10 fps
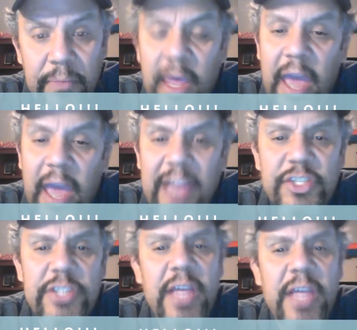And
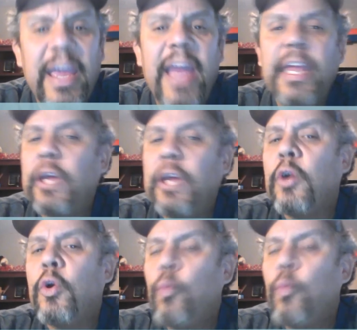just like any
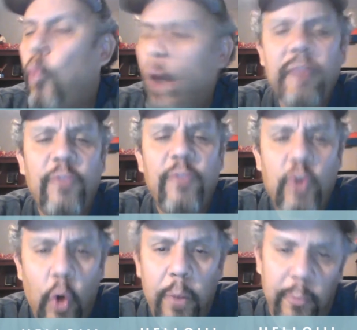wonderful
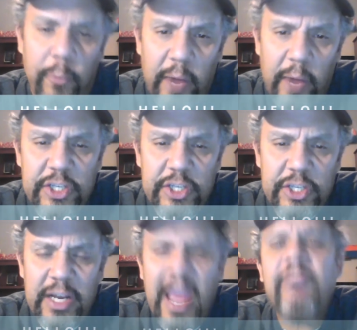
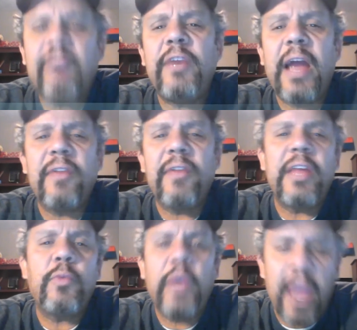corporation, every now and
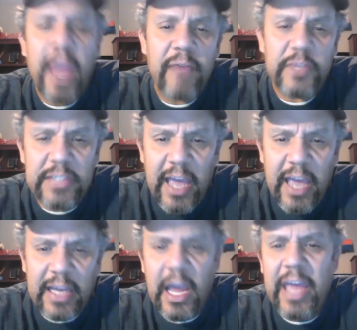then we have to
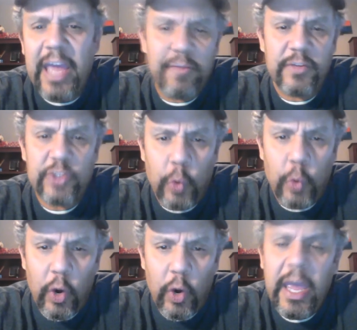take
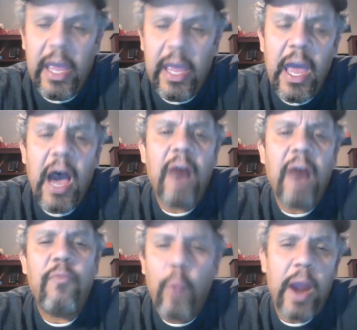inventory
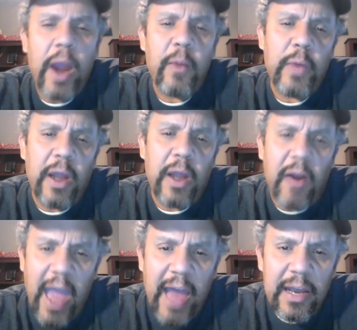of where we are
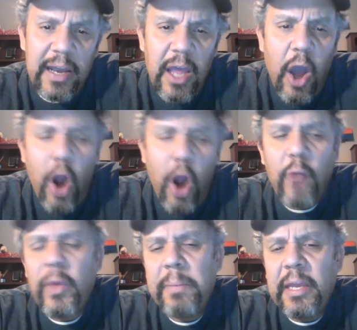at. Are
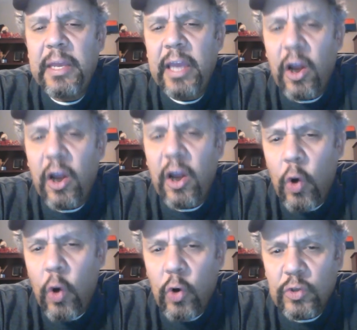we meeting our
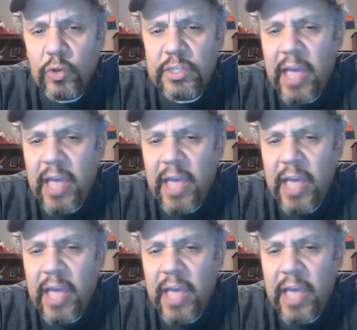goals?